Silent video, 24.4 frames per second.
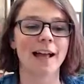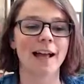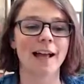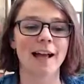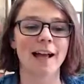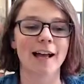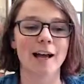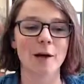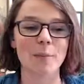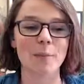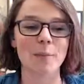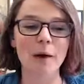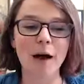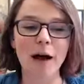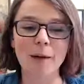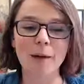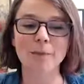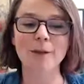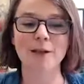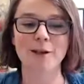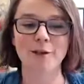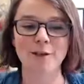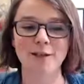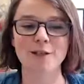a
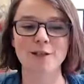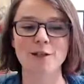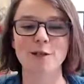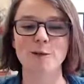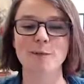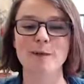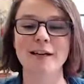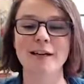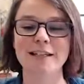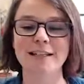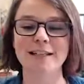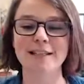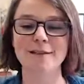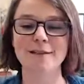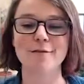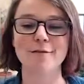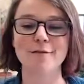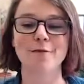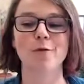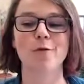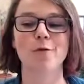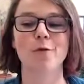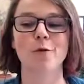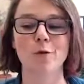public
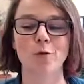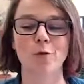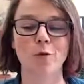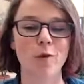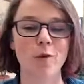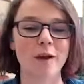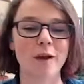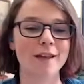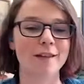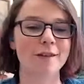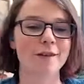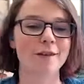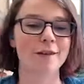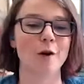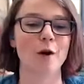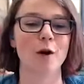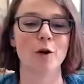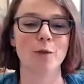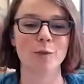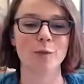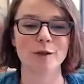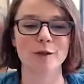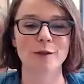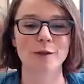retrospective with your
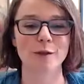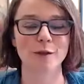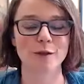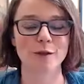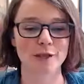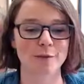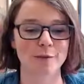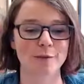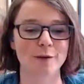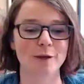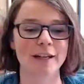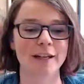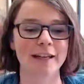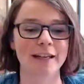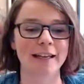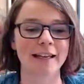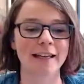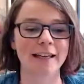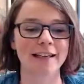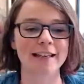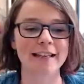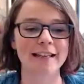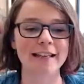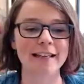open source
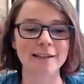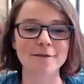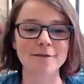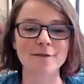community gives